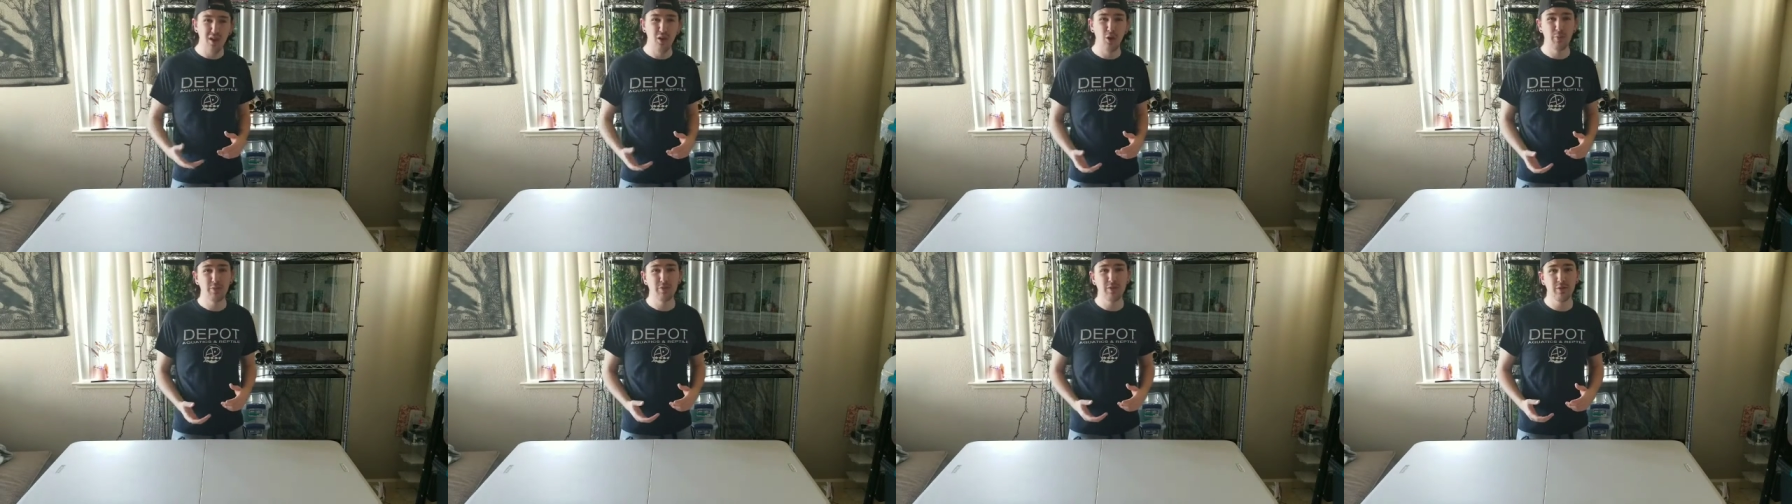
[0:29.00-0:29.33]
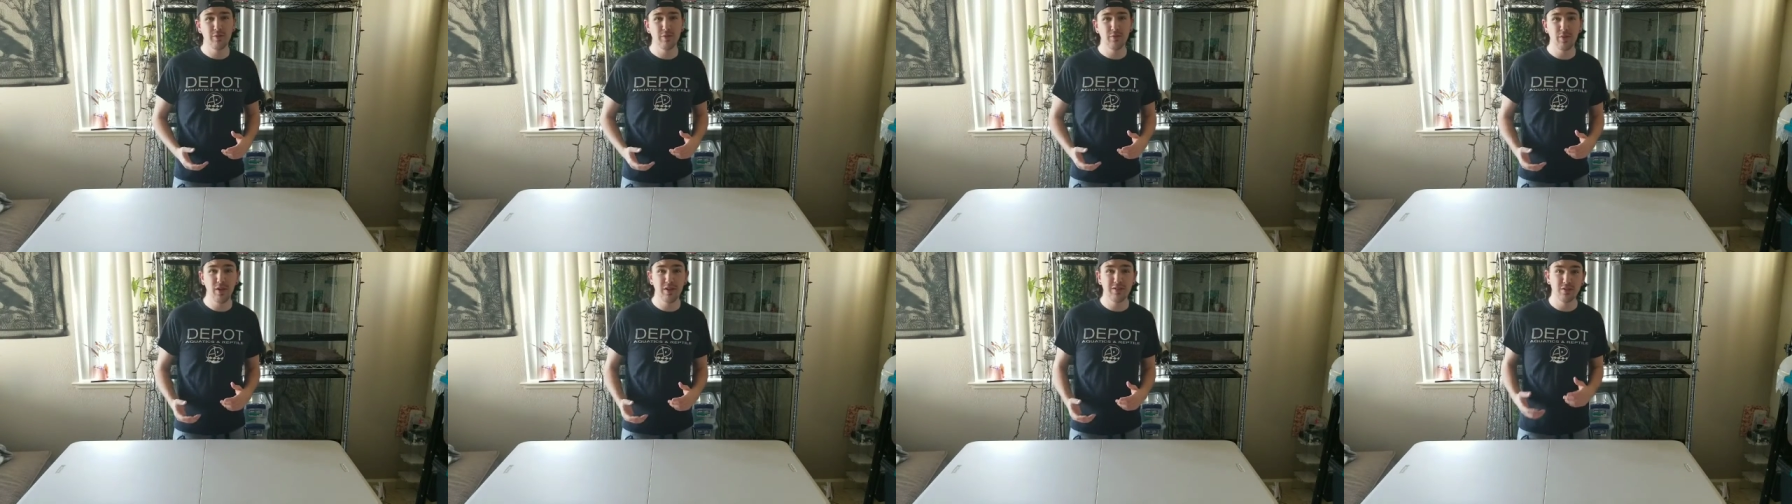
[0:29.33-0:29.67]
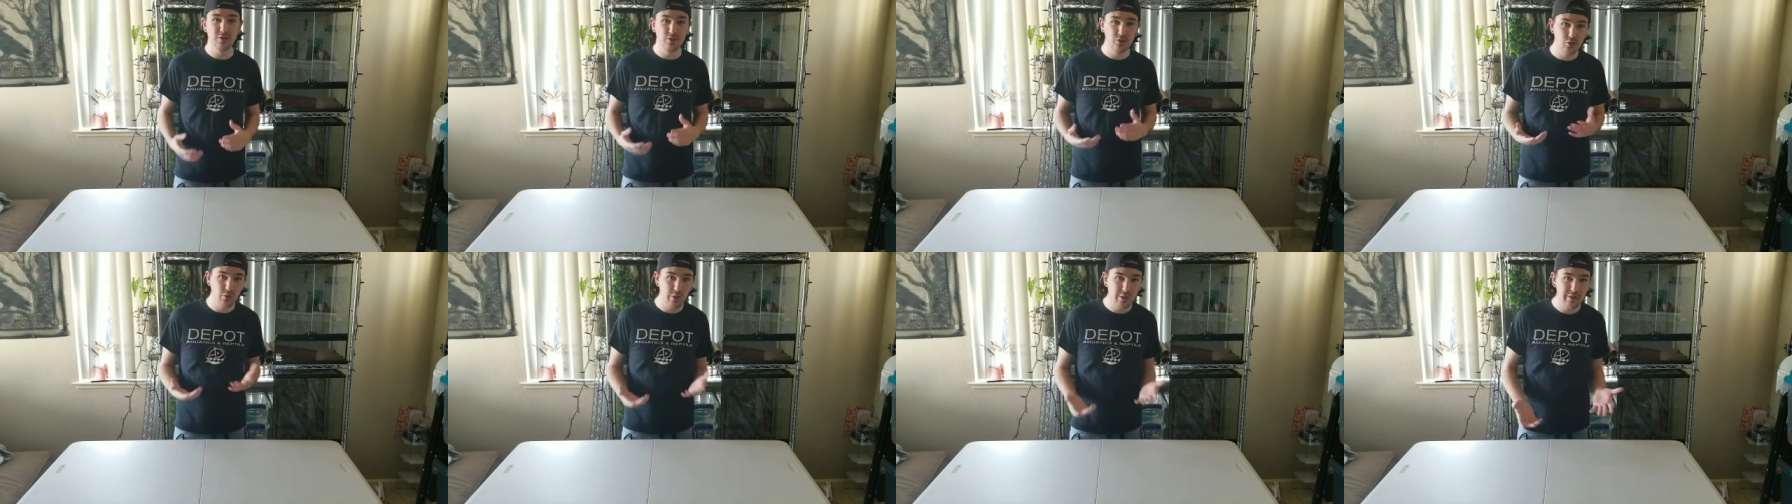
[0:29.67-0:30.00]
I hope some of you guys
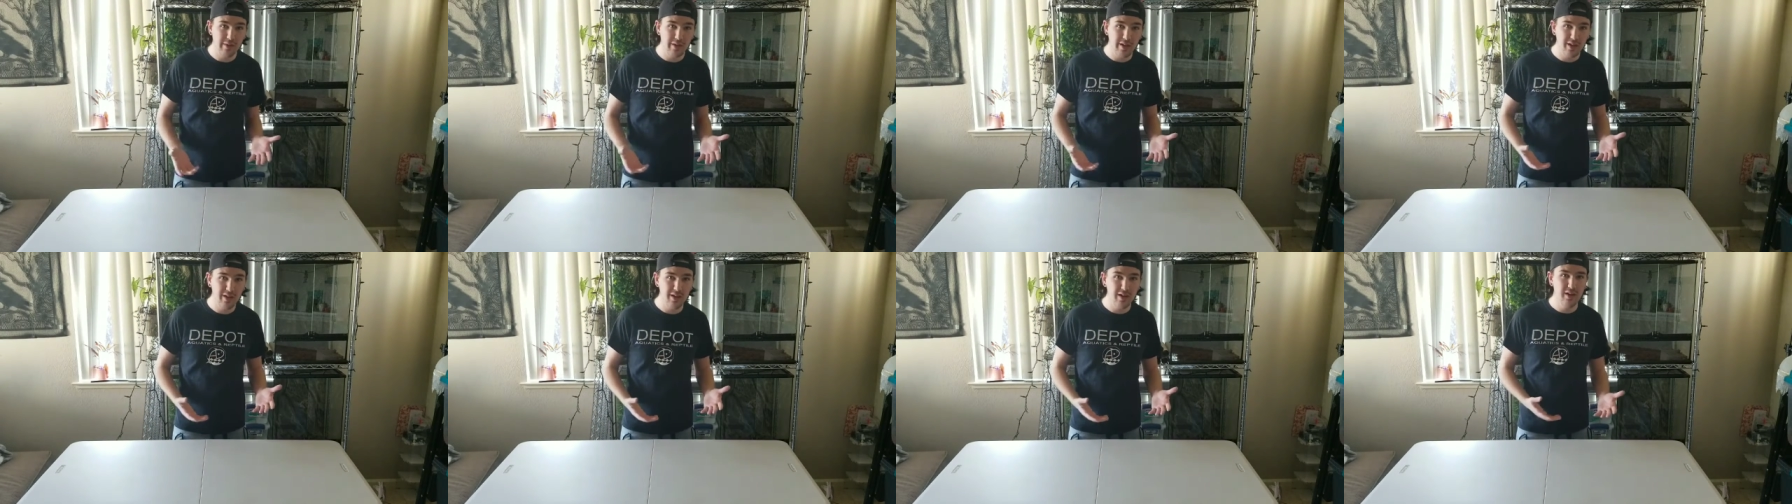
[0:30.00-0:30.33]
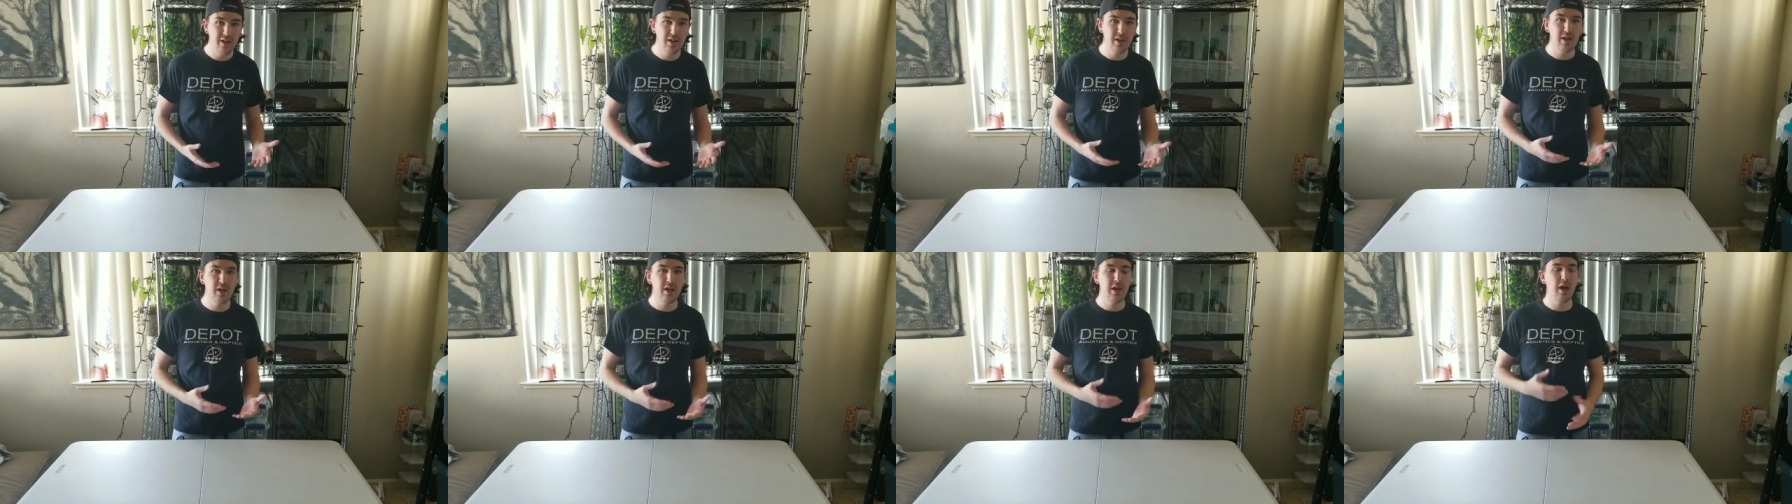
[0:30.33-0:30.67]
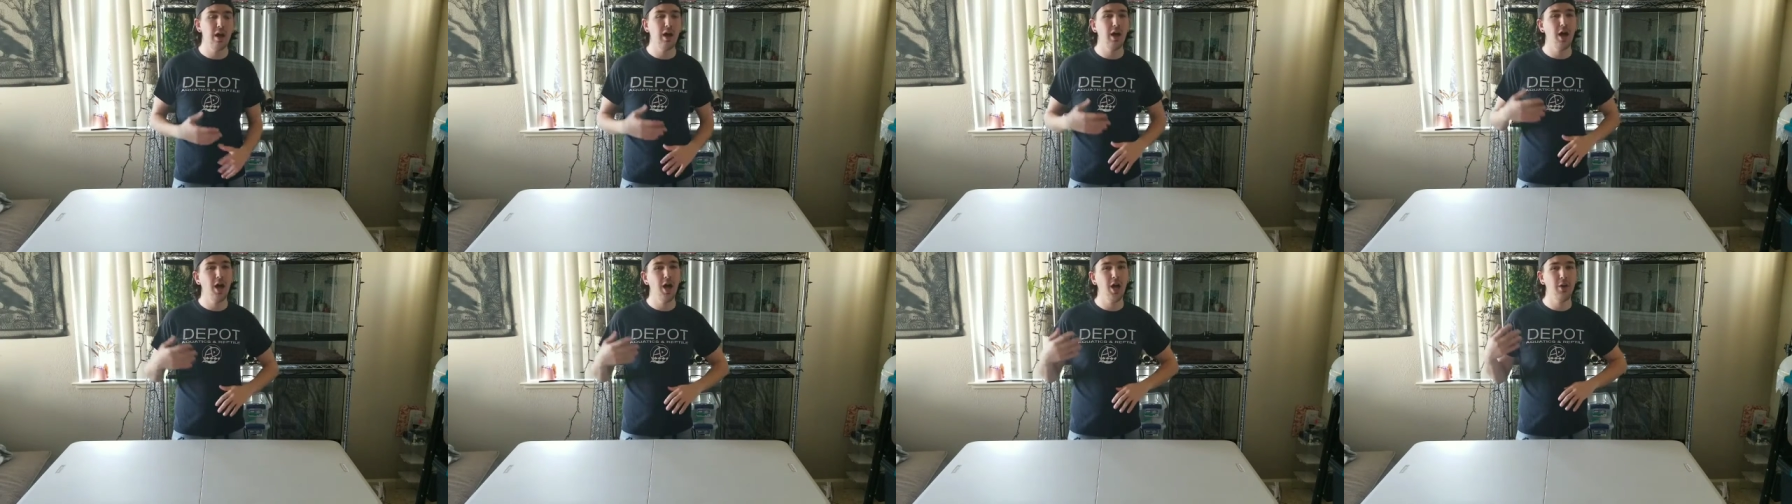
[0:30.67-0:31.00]
enjoy that.
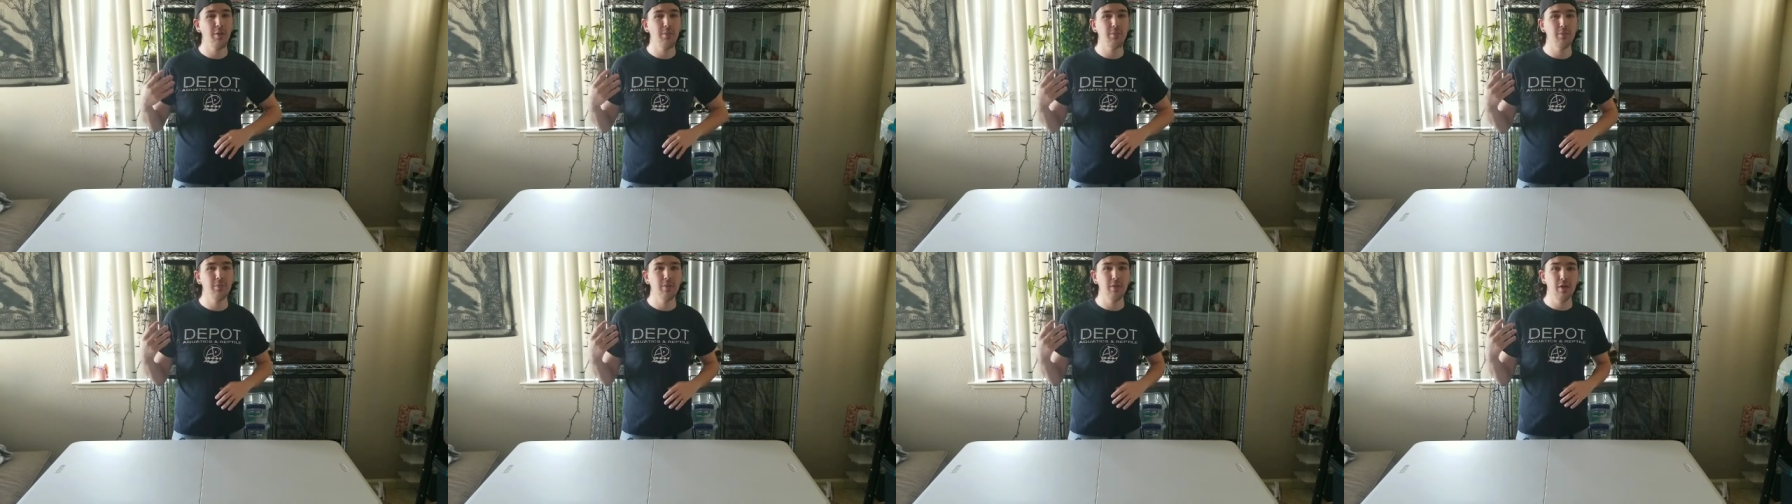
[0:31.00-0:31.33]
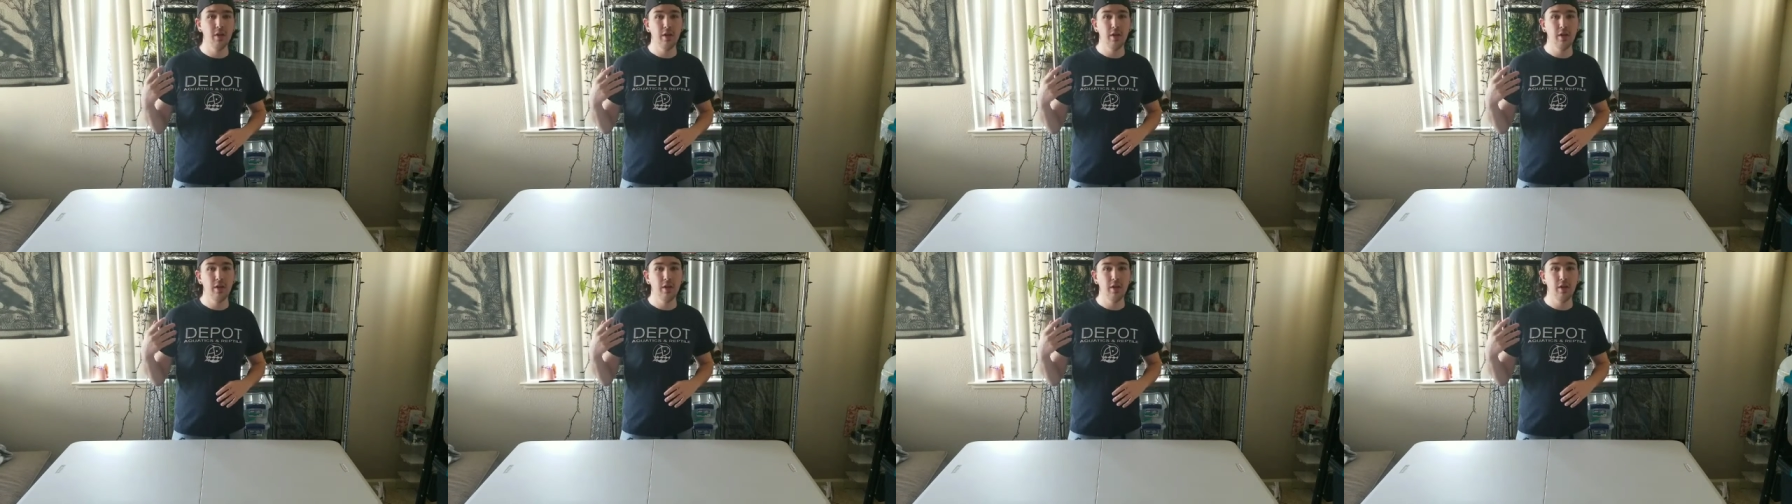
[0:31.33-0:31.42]
Um,